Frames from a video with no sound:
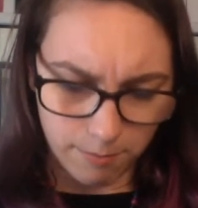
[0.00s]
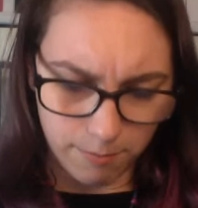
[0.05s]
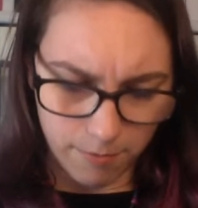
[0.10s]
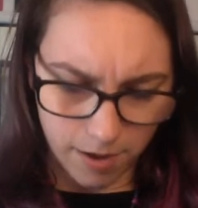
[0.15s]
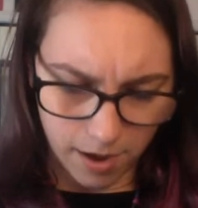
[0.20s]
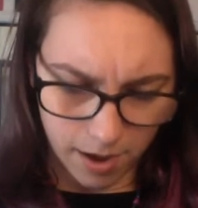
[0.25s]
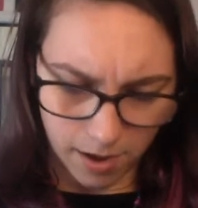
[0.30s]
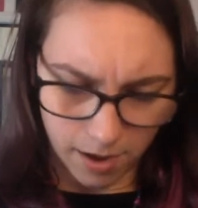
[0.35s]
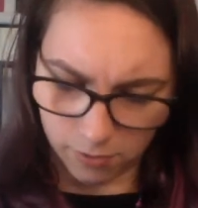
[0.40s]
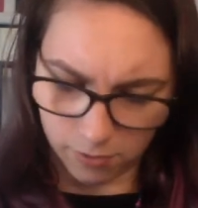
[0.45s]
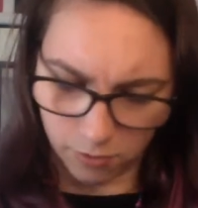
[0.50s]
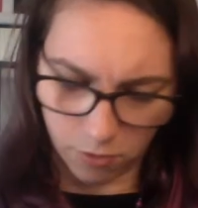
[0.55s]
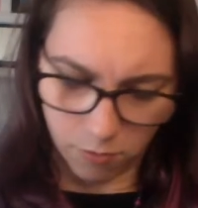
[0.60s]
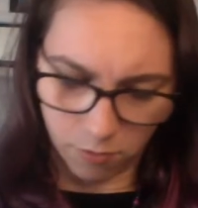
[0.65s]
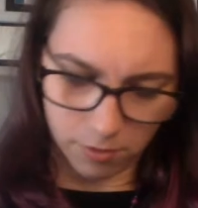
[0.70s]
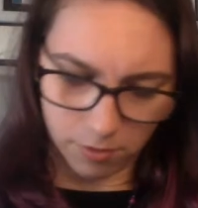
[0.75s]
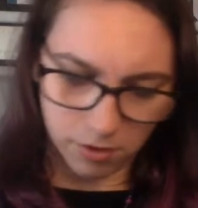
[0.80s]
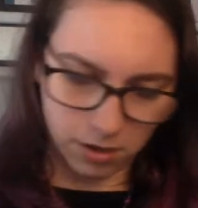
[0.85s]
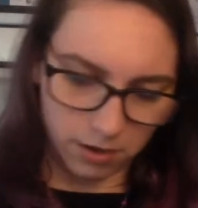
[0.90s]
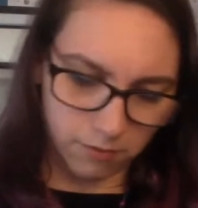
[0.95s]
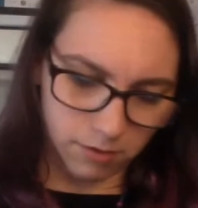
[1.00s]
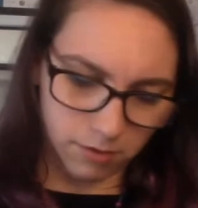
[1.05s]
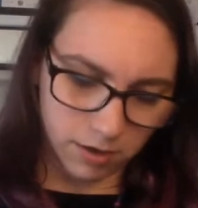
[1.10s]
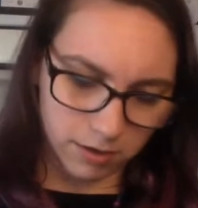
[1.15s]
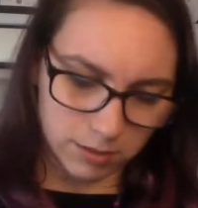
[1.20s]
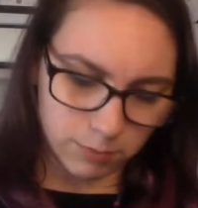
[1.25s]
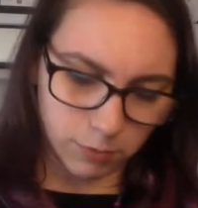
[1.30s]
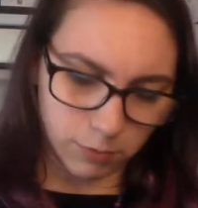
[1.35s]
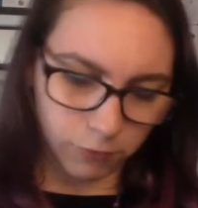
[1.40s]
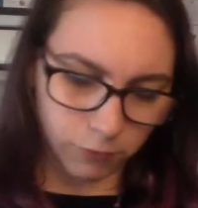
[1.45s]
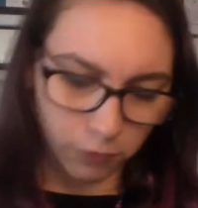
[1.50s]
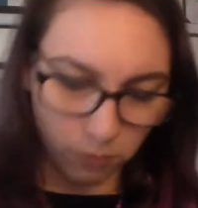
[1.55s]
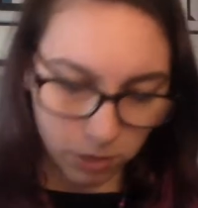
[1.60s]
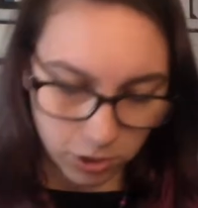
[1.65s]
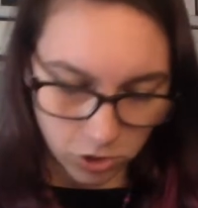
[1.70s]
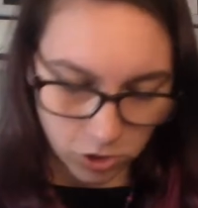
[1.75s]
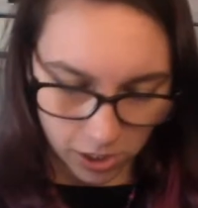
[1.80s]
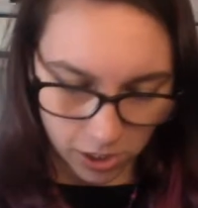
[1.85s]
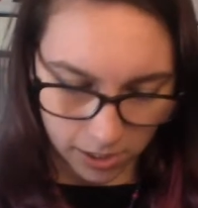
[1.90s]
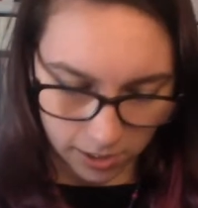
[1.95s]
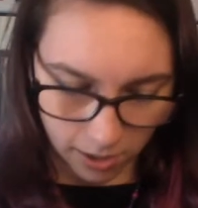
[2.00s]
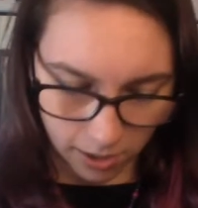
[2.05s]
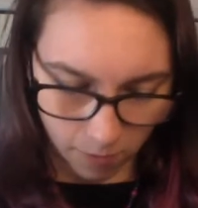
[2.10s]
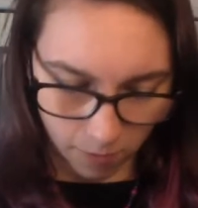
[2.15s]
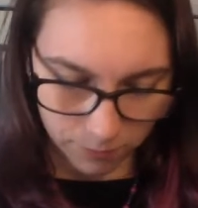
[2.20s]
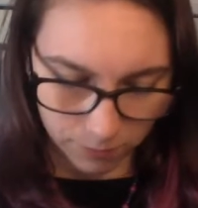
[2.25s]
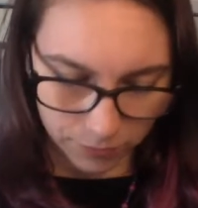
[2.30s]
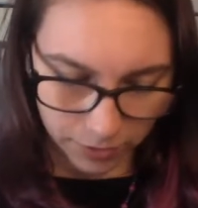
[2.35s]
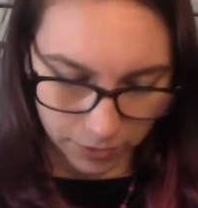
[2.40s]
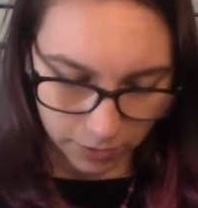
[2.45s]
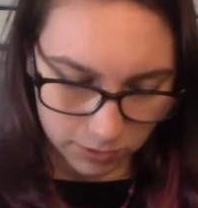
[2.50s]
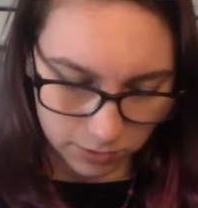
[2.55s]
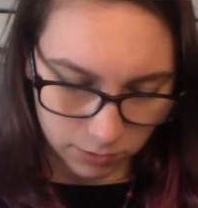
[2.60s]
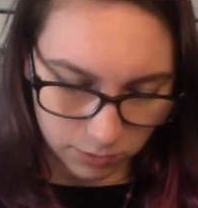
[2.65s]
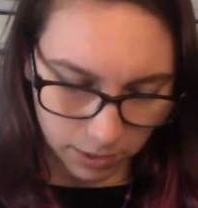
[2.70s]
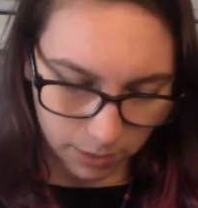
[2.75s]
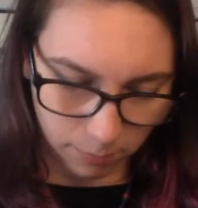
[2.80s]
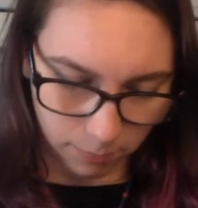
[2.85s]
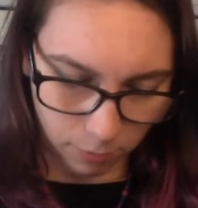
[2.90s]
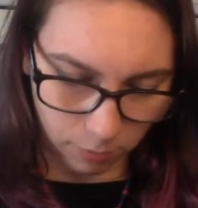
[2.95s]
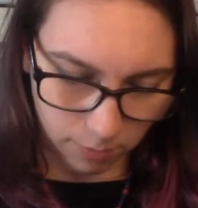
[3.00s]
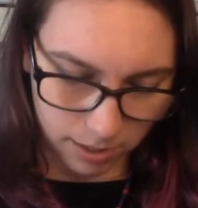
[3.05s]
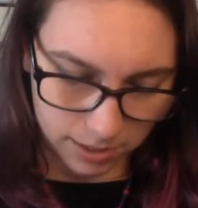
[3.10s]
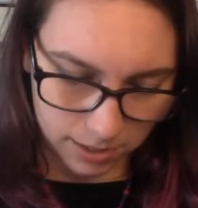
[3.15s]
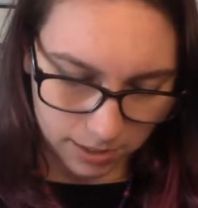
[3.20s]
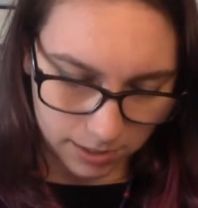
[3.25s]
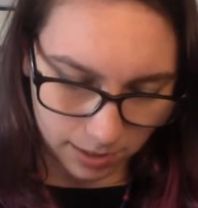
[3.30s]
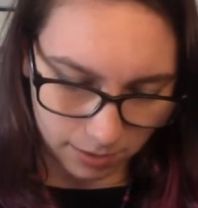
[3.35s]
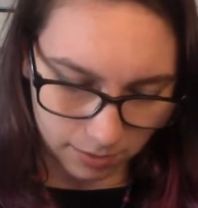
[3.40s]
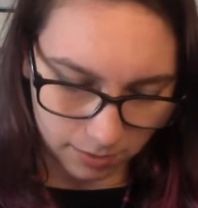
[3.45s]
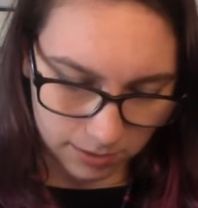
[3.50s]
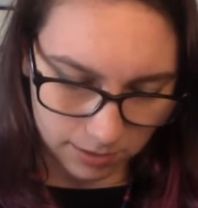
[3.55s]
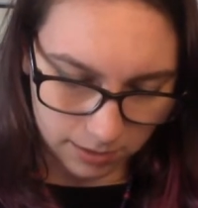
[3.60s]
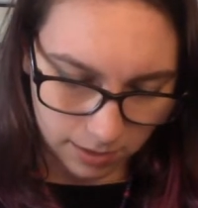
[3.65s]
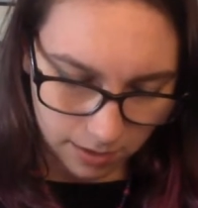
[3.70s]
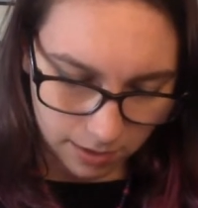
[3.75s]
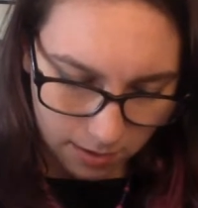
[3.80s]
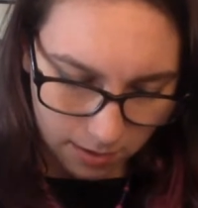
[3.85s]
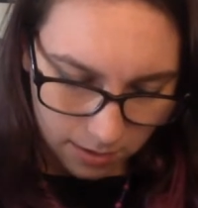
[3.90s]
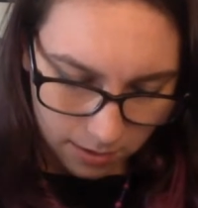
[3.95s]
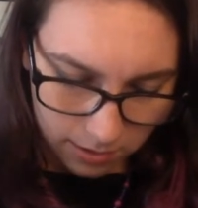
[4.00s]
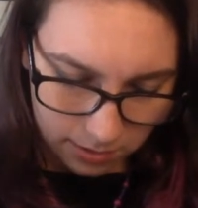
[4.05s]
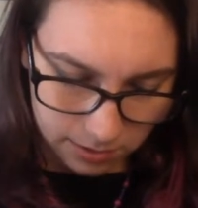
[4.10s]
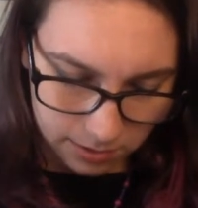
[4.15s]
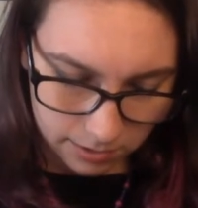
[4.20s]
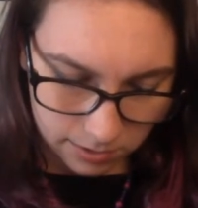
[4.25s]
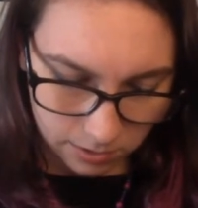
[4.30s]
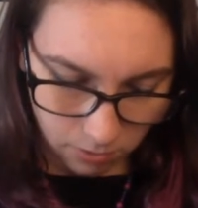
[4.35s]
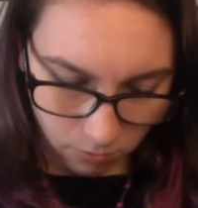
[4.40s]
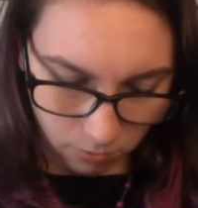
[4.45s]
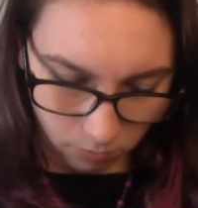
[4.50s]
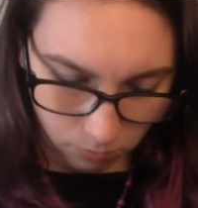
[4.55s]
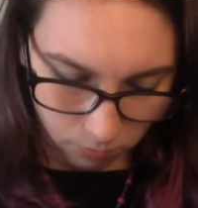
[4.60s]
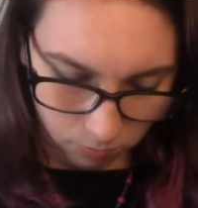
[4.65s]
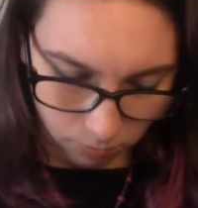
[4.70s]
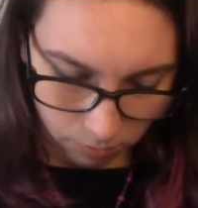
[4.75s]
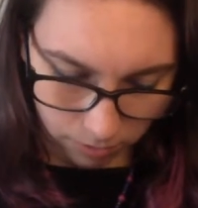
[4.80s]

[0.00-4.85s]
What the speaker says: I don't know about anyone else, but if you want to check it out, they also make mermaid tails, so